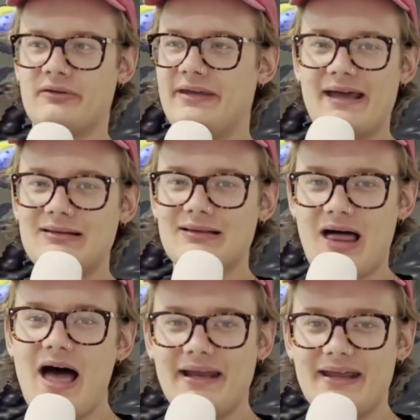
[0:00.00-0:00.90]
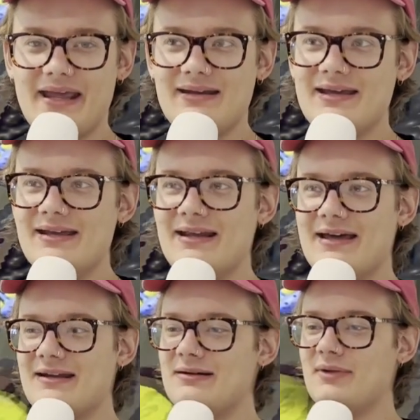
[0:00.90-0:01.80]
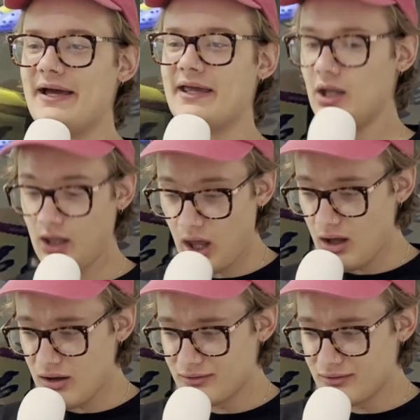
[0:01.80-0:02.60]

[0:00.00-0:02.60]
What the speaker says: get in line, idiot. And then I'm like, oh,